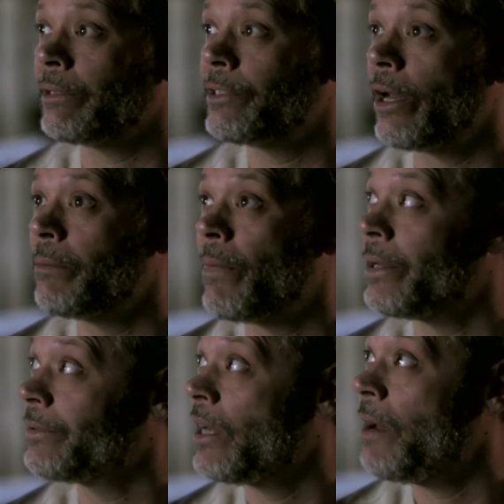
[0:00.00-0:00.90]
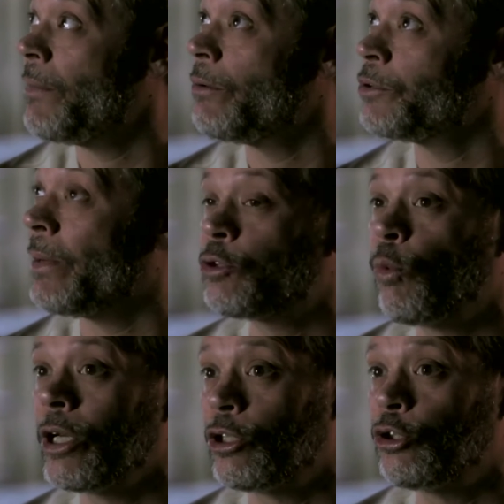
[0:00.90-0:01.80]
And tell you, by the time I was about
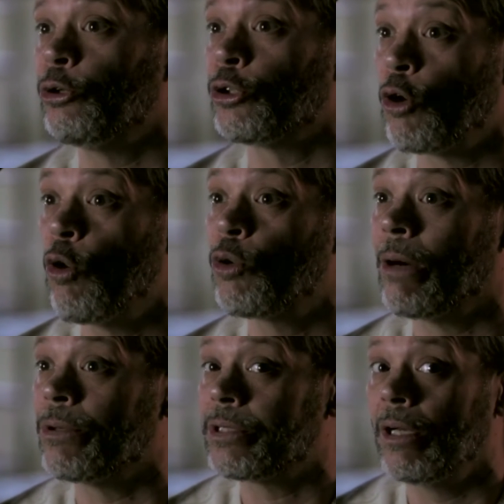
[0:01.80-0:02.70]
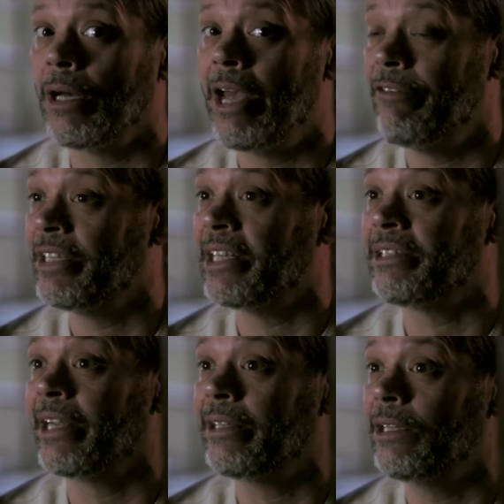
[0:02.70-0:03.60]
22 years old, I was heavily
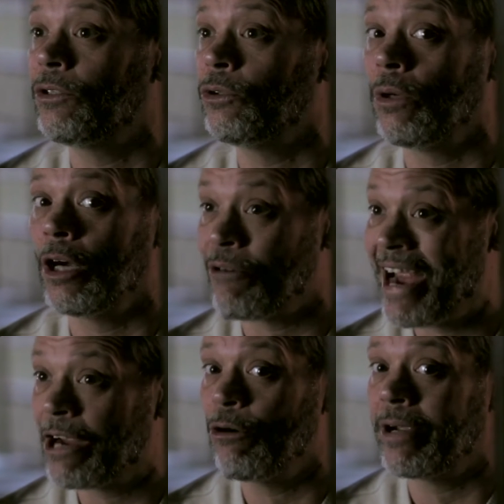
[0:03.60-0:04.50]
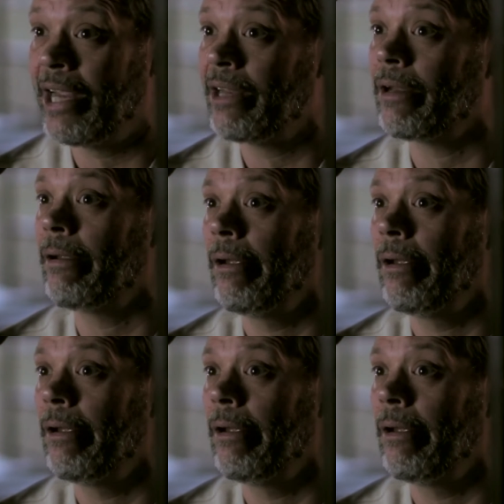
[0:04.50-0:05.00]
addicted to crack cocaine.